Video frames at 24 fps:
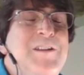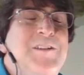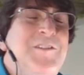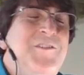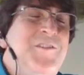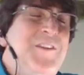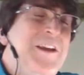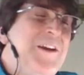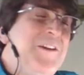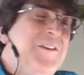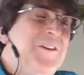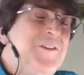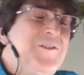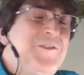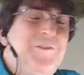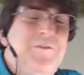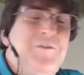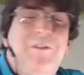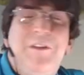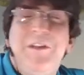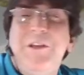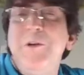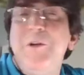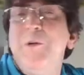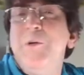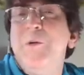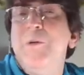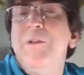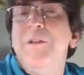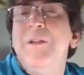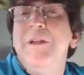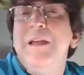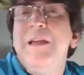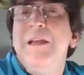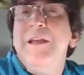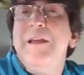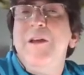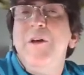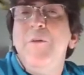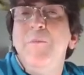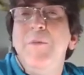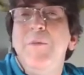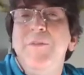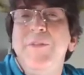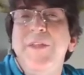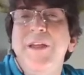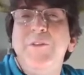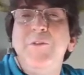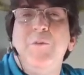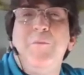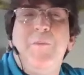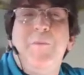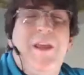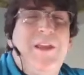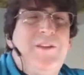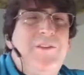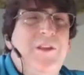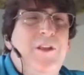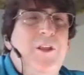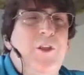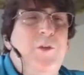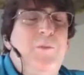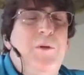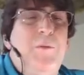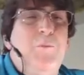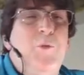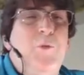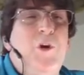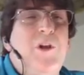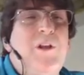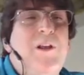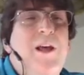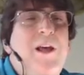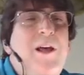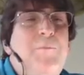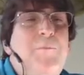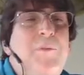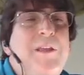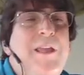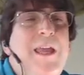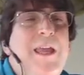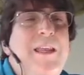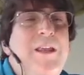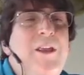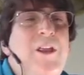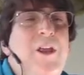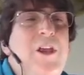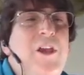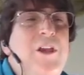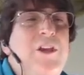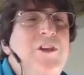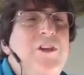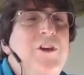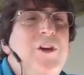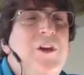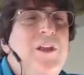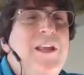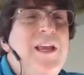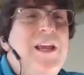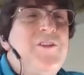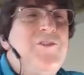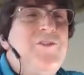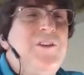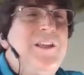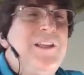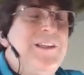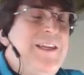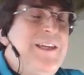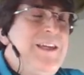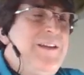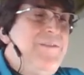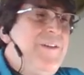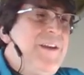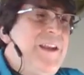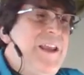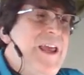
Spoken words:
put that in there, and I just think it looks really cool.